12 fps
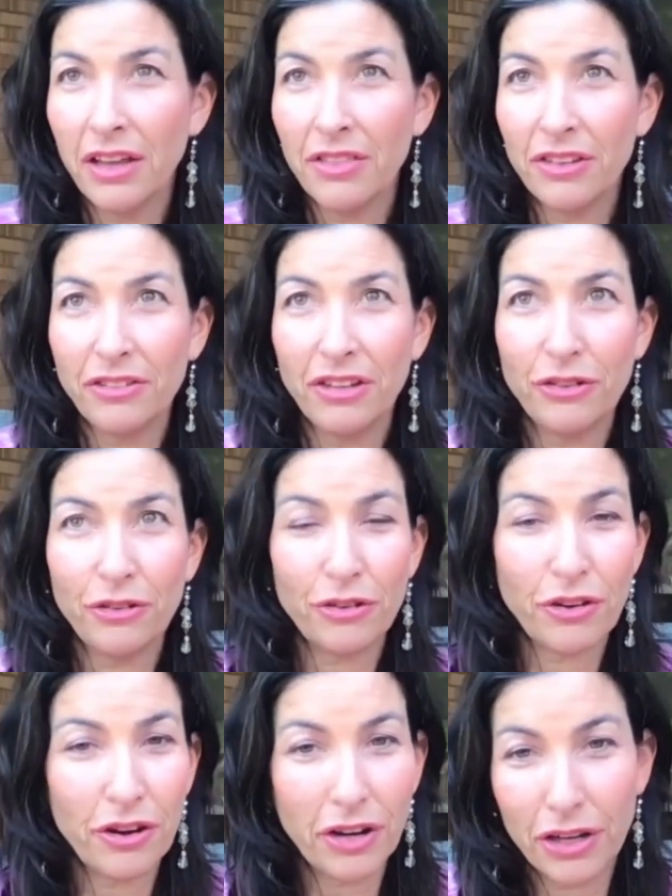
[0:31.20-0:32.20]
the
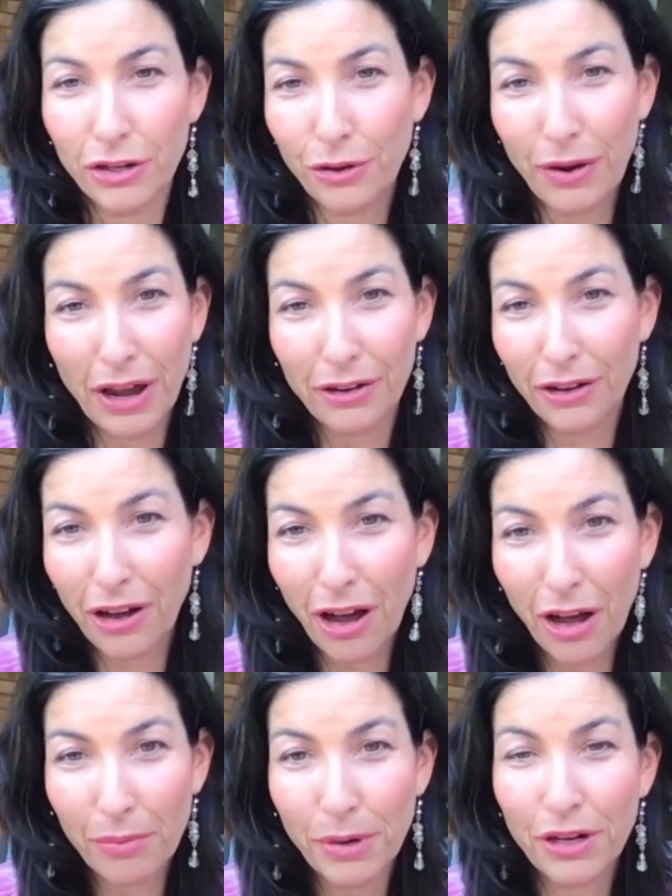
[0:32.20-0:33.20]
teachers aren't going to know how to
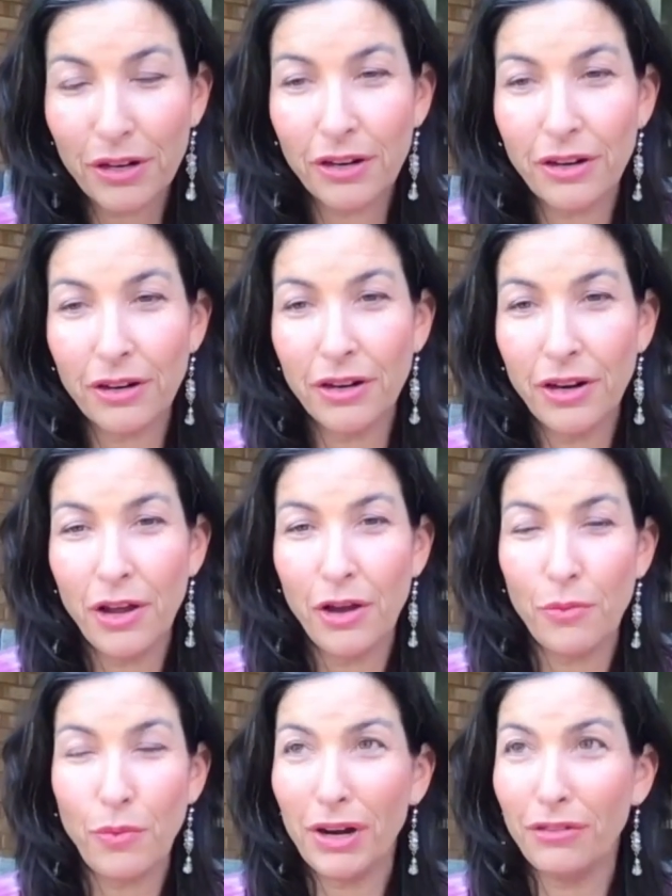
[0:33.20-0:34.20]
calm her.
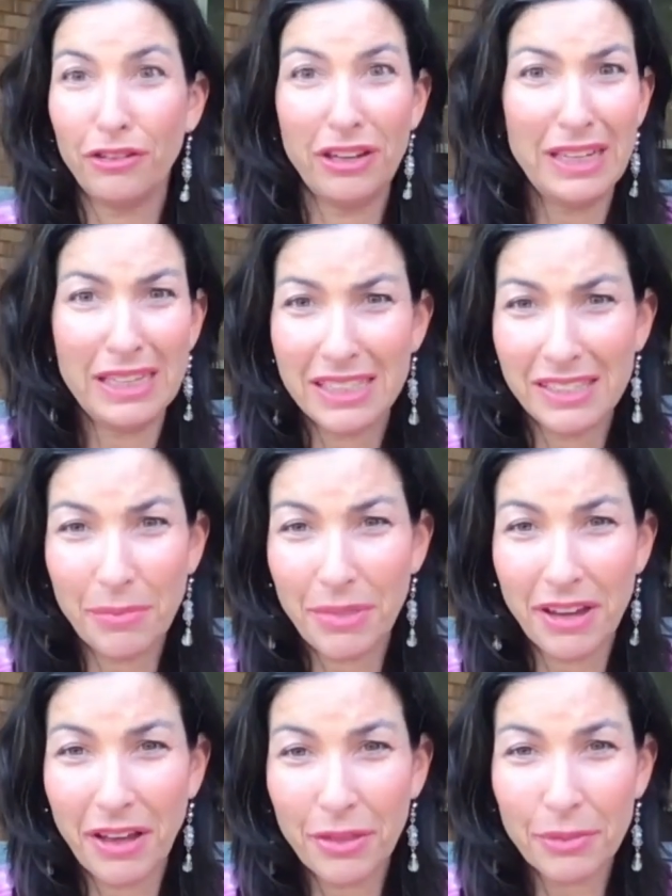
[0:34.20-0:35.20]
What if she eats
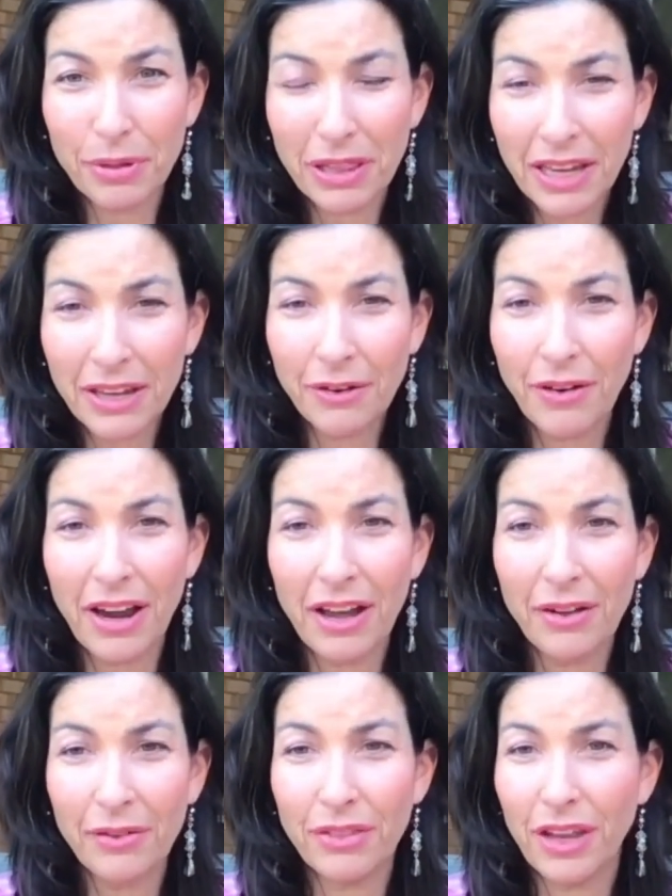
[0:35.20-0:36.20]
something on the
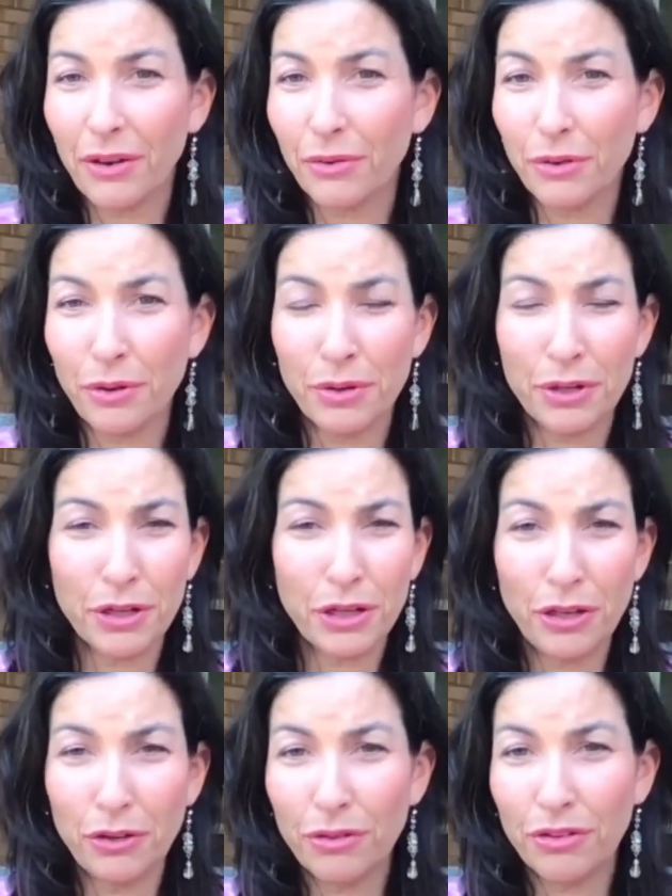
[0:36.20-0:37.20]
playground? They don't know her
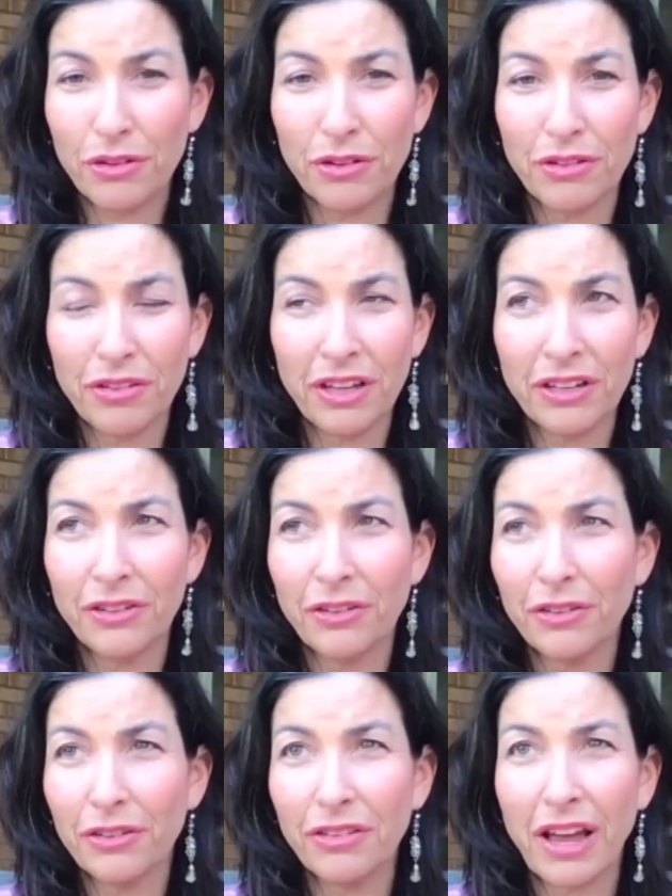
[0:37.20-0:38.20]
cues and her
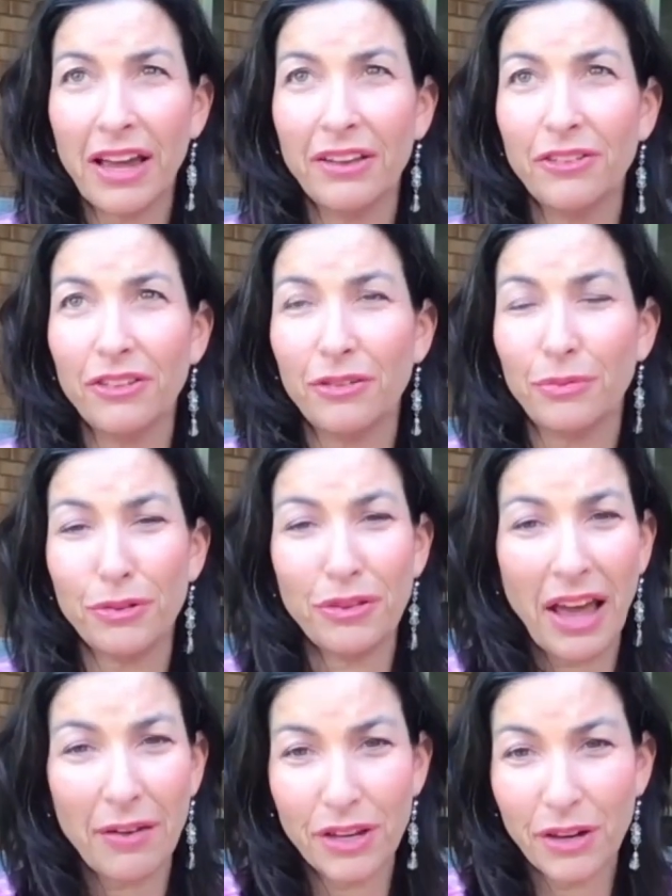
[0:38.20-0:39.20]
signals. I just was
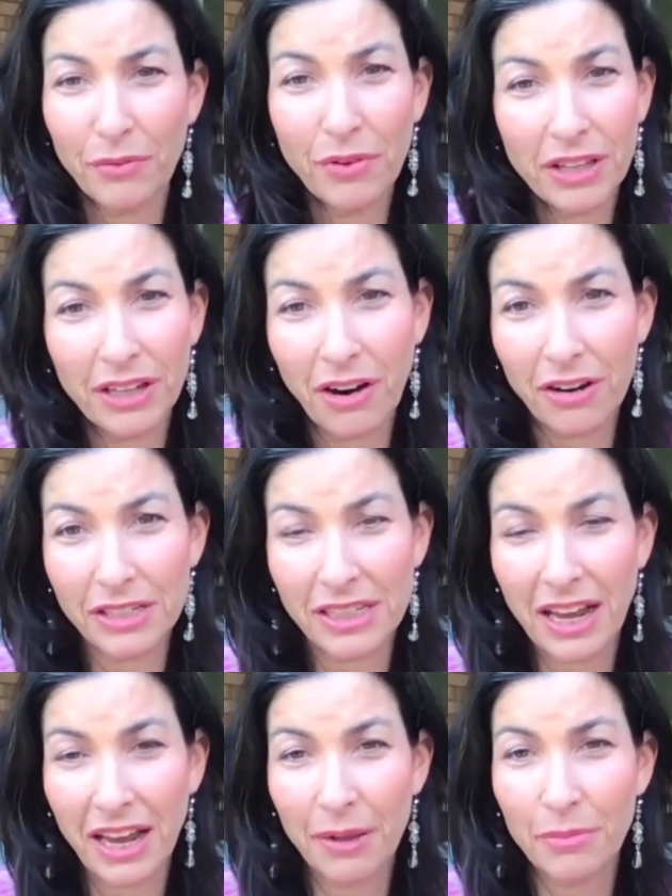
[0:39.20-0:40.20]
having a really hard
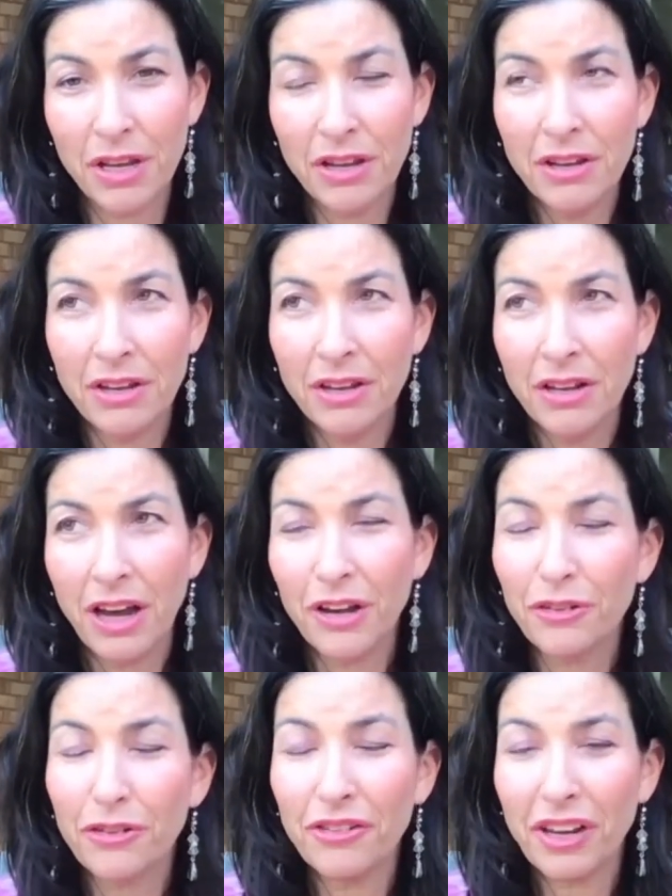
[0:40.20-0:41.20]
time
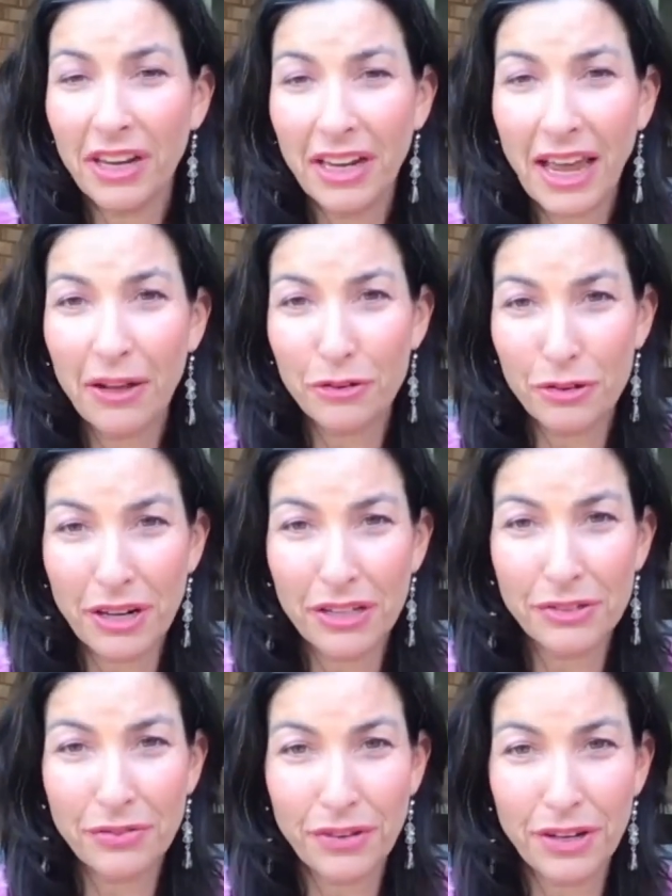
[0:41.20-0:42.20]
understanding how
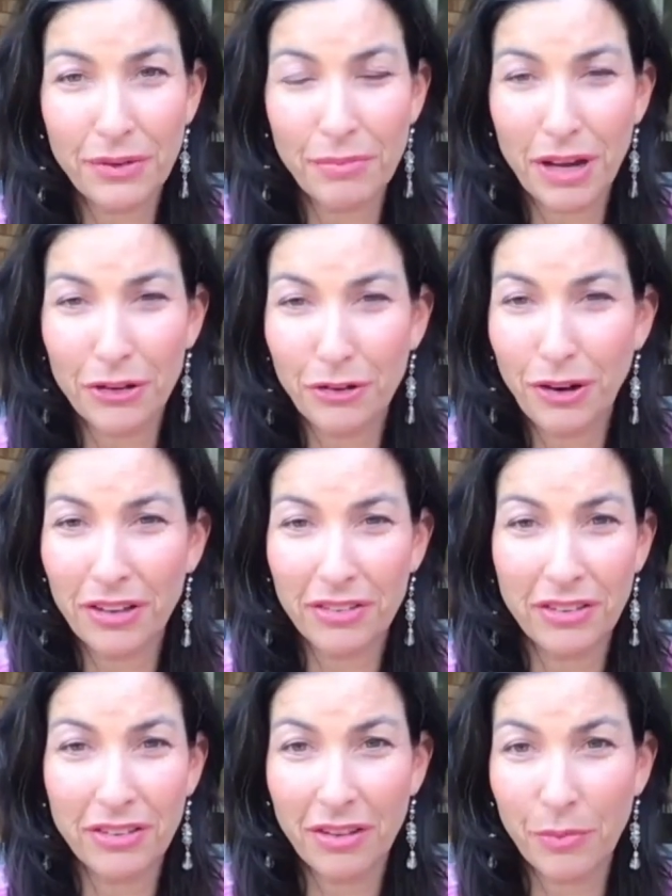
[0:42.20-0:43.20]
transferring my trust
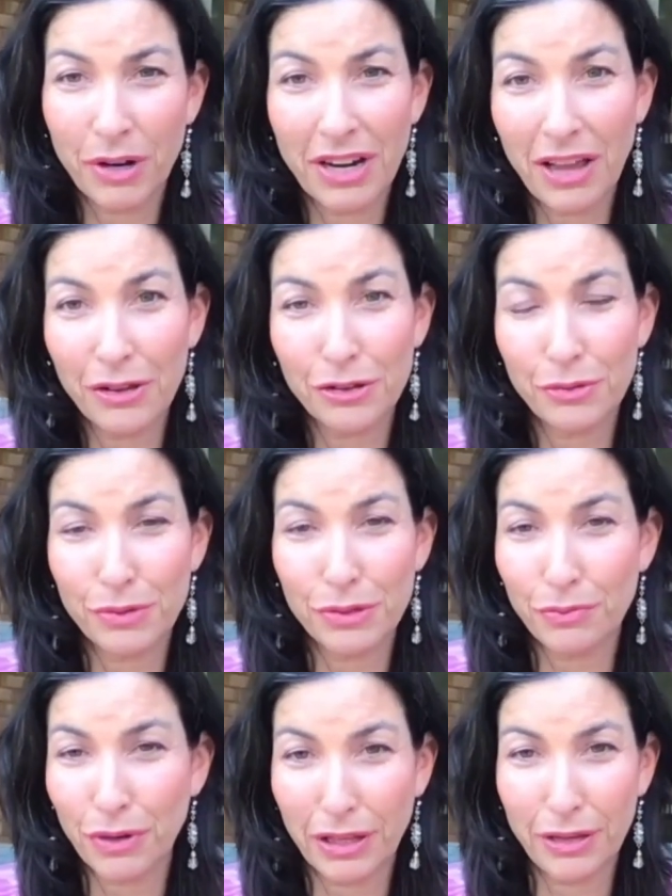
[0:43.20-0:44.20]
to someone else
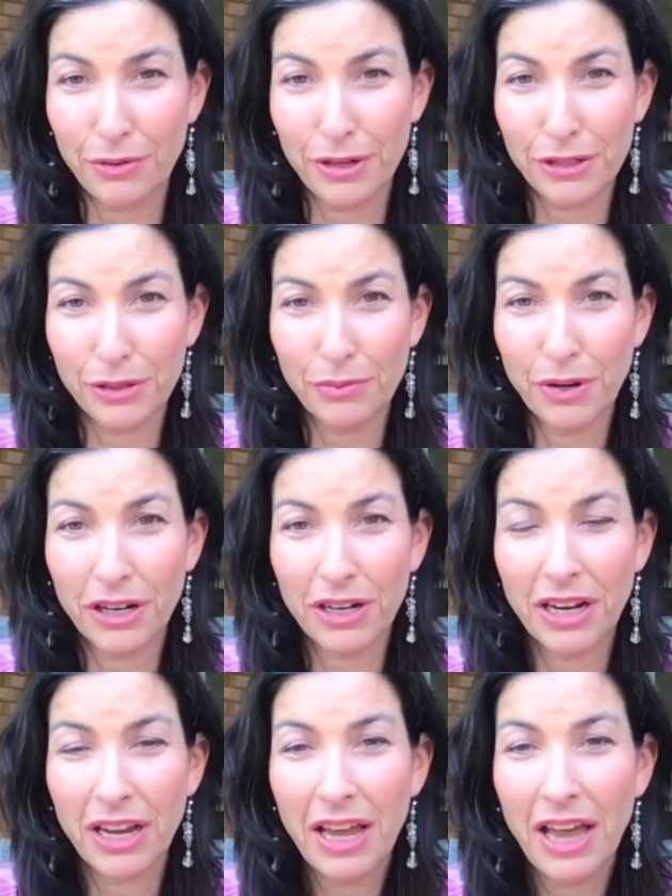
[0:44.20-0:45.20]
was really going to
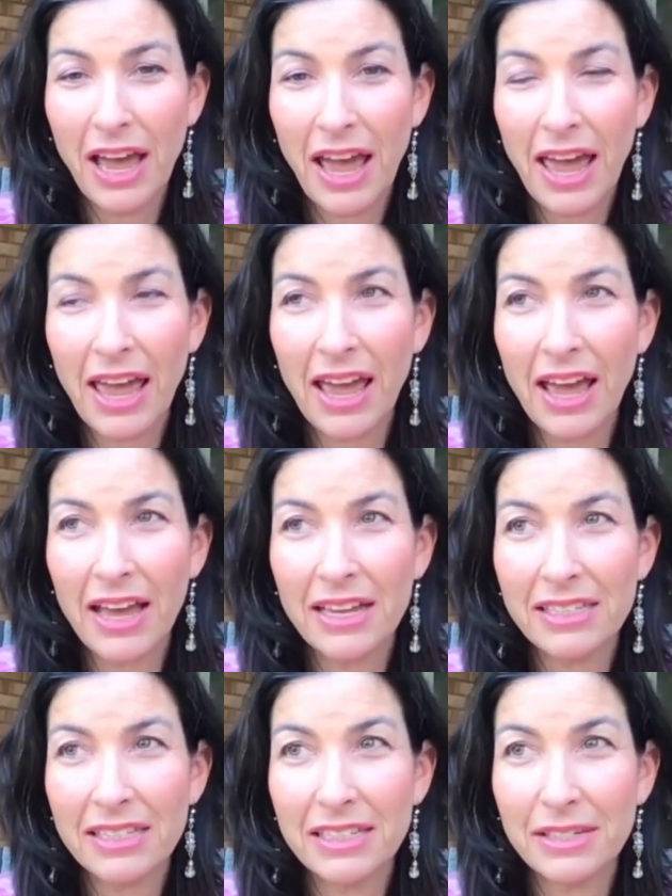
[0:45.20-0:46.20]
work,
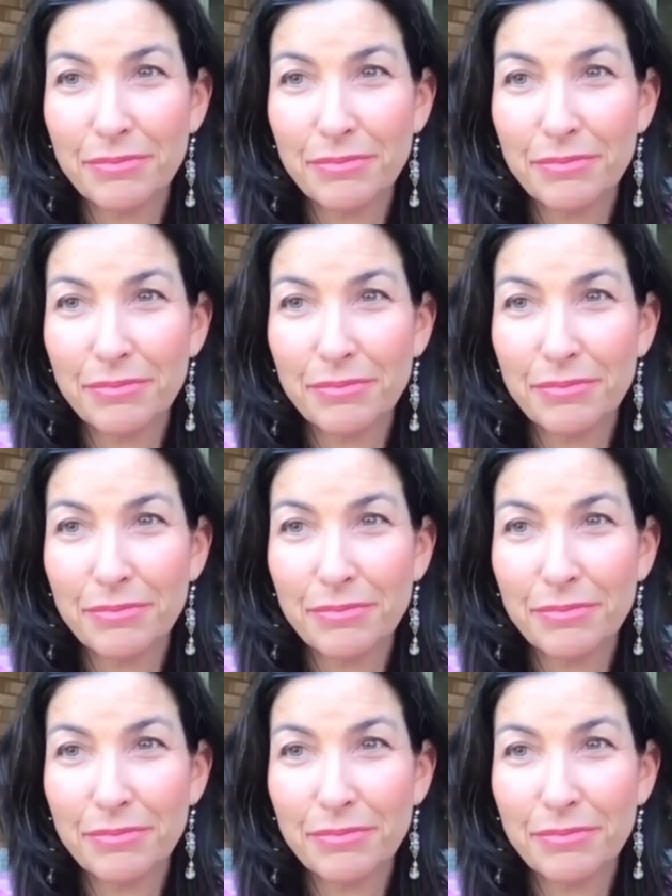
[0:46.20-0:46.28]
and